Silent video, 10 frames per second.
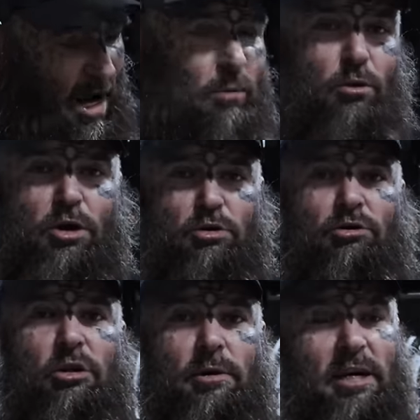out what you're
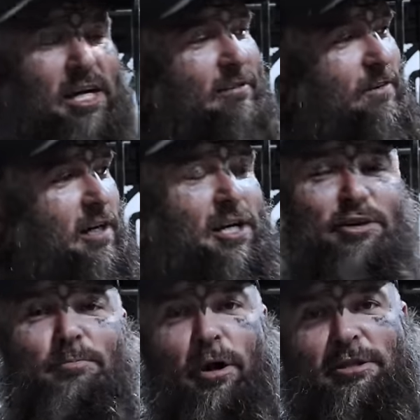doing, you're gonna feel like a
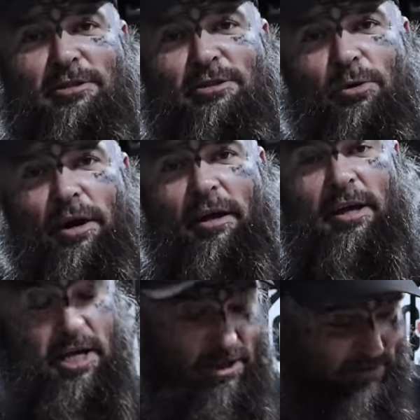new person squatting.
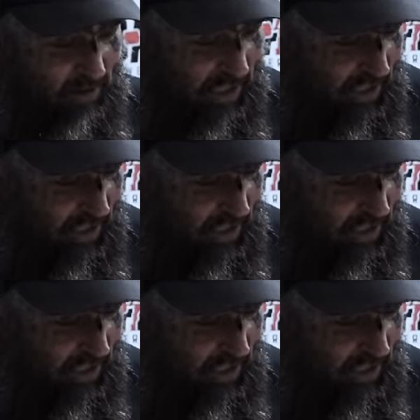You're gonna feel like